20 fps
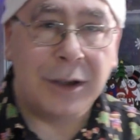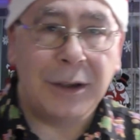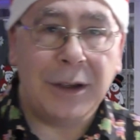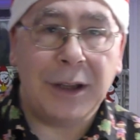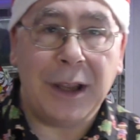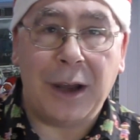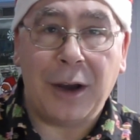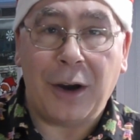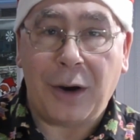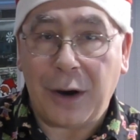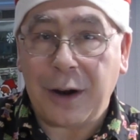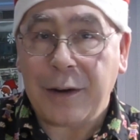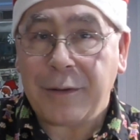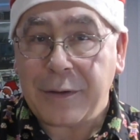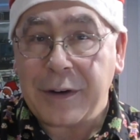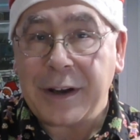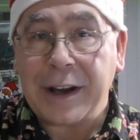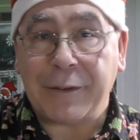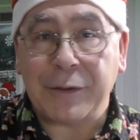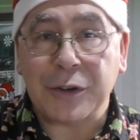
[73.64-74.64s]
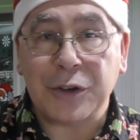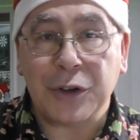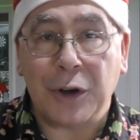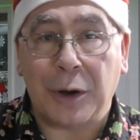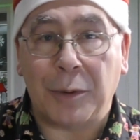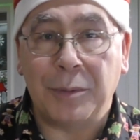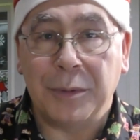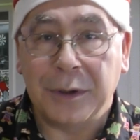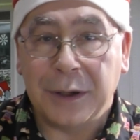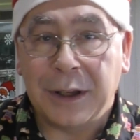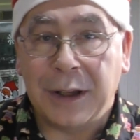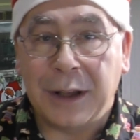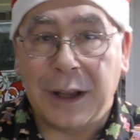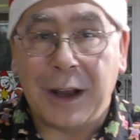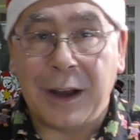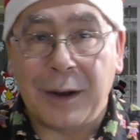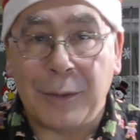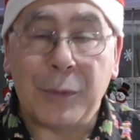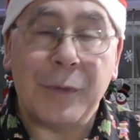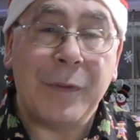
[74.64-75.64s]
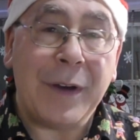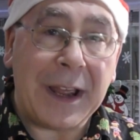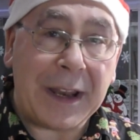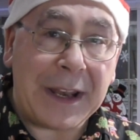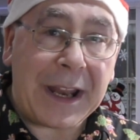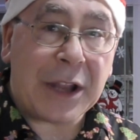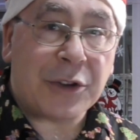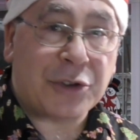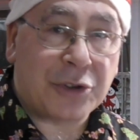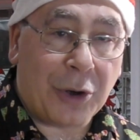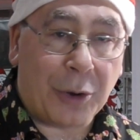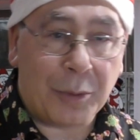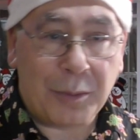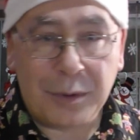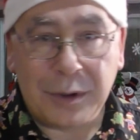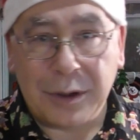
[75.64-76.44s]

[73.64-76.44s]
Yeah, I have another job. Without that job,